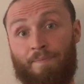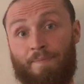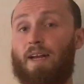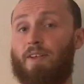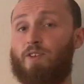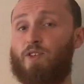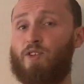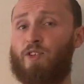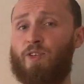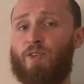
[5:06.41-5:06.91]

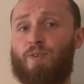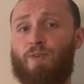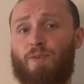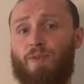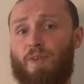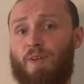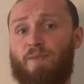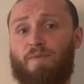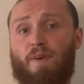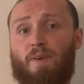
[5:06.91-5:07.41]
And
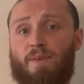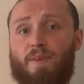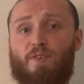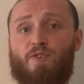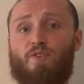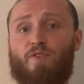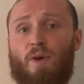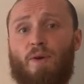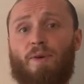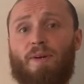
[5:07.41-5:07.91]
soon your very
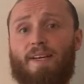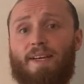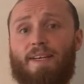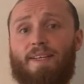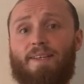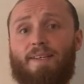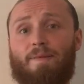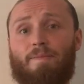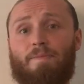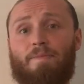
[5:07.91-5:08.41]
strong
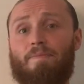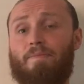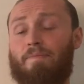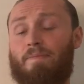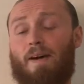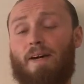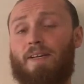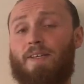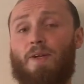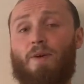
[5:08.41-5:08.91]
kingdom
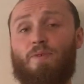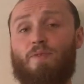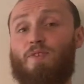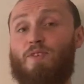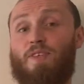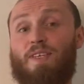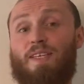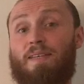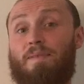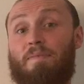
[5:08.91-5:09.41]
might not
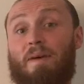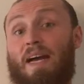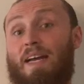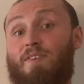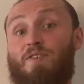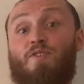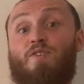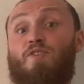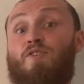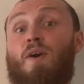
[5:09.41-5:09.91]
seem
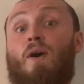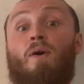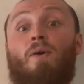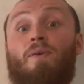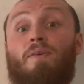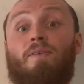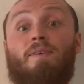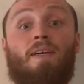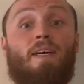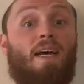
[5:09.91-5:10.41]
as
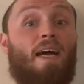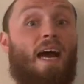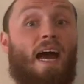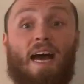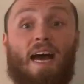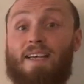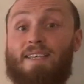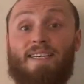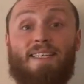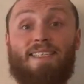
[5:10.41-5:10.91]
strong
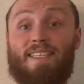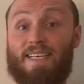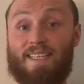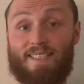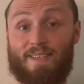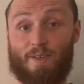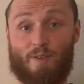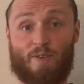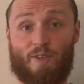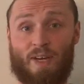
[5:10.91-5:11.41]
as it did
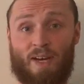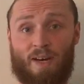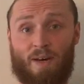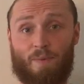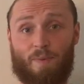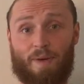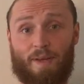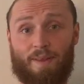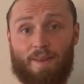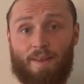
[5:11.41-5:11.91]
to
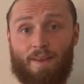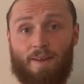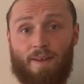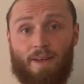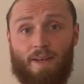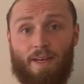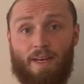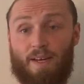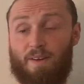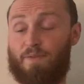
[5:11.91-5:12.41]
start with.
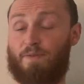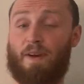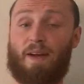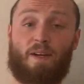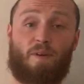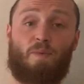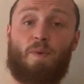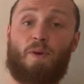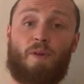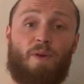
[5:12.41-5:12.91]
In
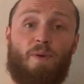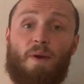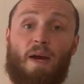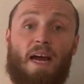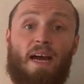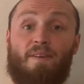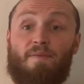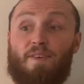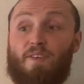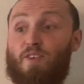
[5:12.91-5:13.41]
fact, what you
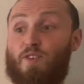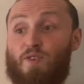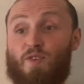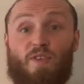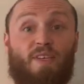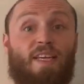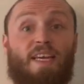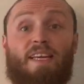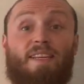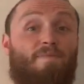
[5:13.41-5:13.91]
have are
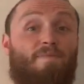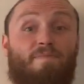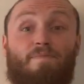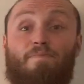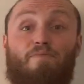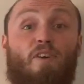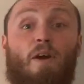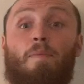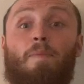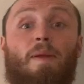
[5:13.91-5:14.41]
just
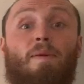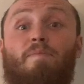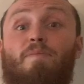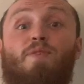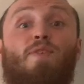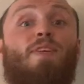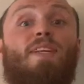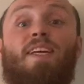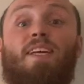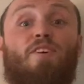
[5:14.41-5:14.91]

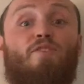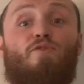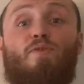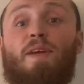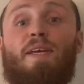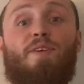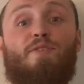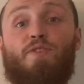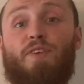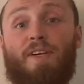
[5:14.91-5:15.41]
problems that
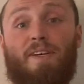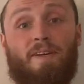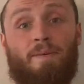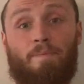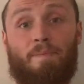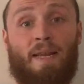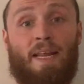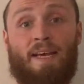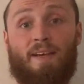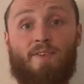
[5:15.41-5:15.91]
increase in
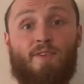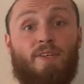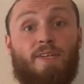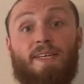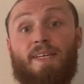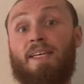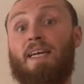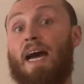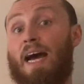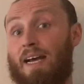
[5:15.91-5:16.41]

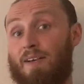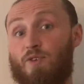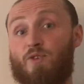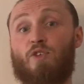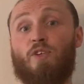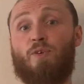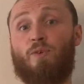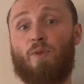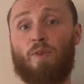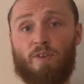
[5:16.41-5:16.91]
complexity, as
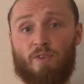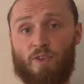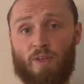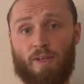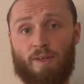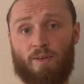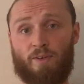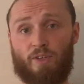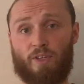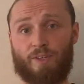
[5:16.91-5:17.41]
do the
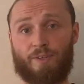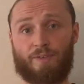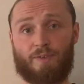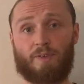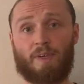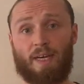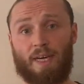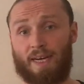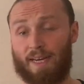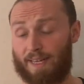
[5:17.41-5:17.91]
solutions,
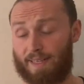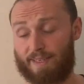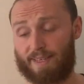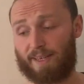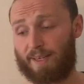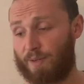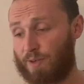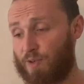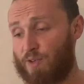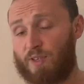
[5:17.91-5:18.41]
until
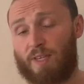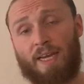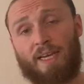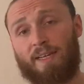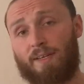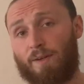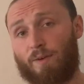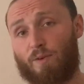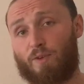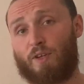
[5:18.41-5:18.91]
your
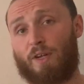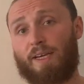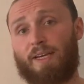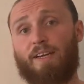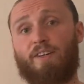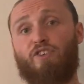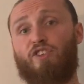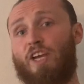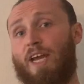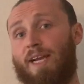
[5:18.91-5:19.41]
state looks like
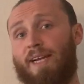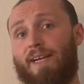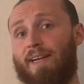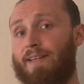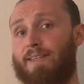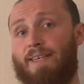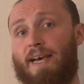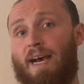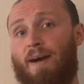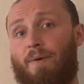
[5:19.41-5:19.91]
a
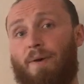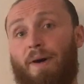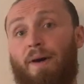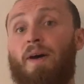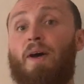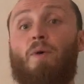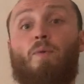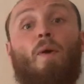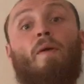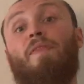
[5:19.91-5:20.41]
Jenga tower,
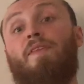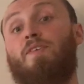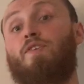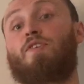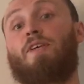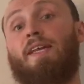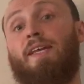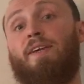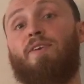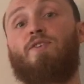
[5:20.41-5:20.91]
one that's
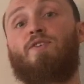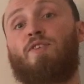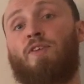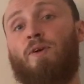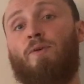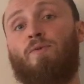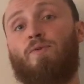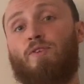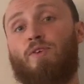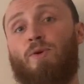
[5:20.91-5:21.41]
getting
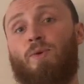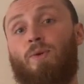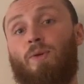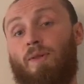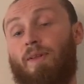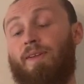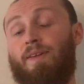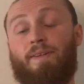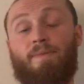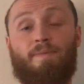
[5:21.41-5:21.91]
so
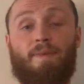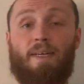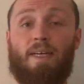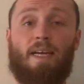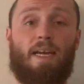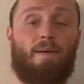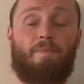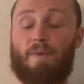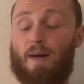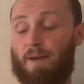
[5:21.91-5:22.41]
tall that
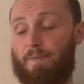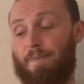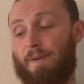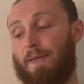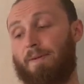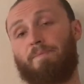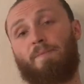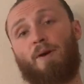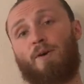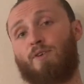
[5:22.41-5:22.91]
it might be
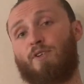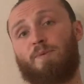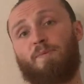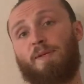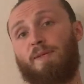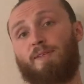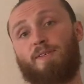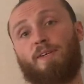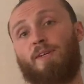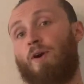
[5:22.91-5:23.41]

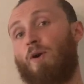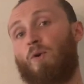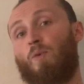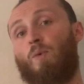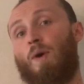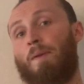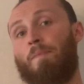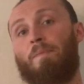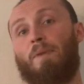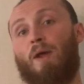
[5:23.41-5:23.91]
impossible to knock
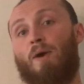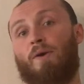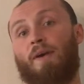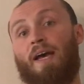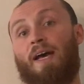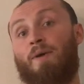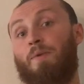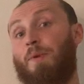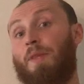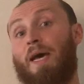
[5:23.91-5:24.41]
one block
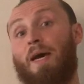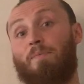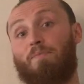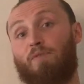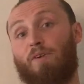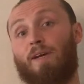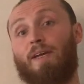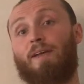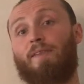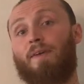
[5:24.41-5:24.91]
out without
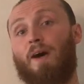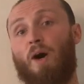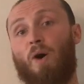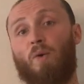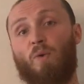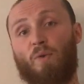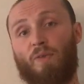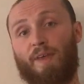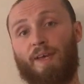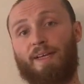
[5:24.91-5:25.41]
bringing the
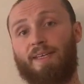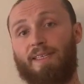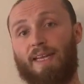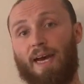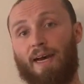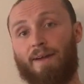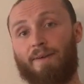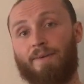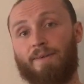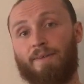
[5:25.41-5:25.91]
whole thing down.